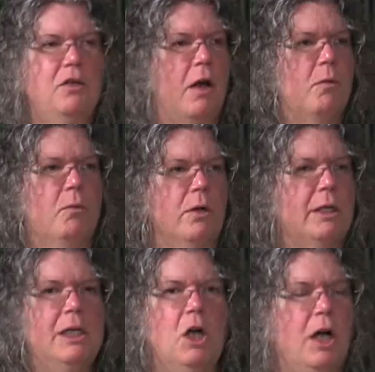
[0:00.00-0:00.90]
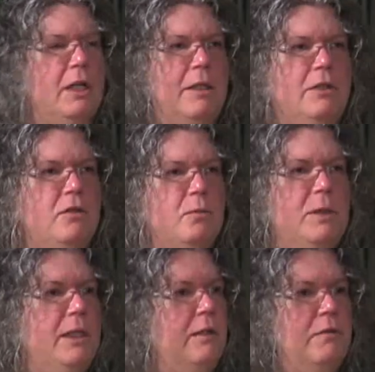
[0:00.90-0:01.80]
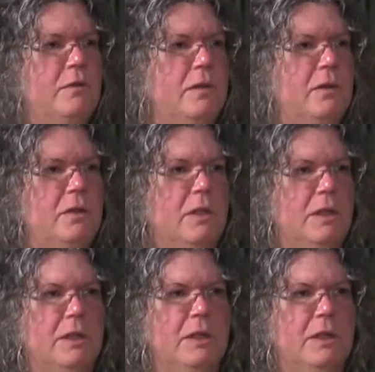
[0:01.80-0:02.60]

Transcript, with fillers: all working on this weave and. Yes.